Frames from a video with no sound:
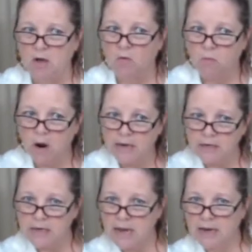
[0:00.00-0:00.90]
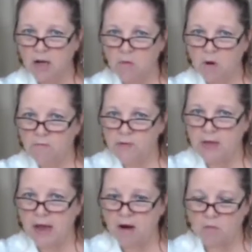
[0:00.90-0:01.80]
Why did I go over
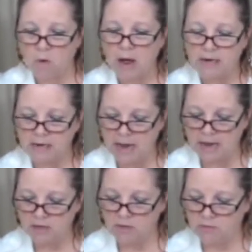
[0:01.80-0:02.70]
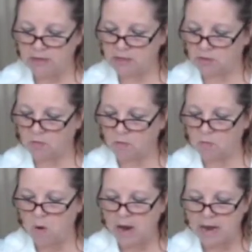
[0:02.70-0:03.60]
there? Why did I do this? Or
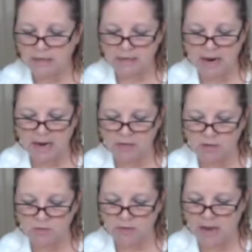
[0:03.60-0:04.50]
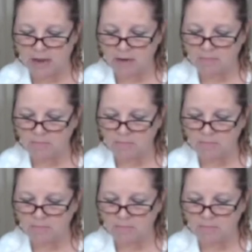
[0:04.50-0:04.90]
why did I do that?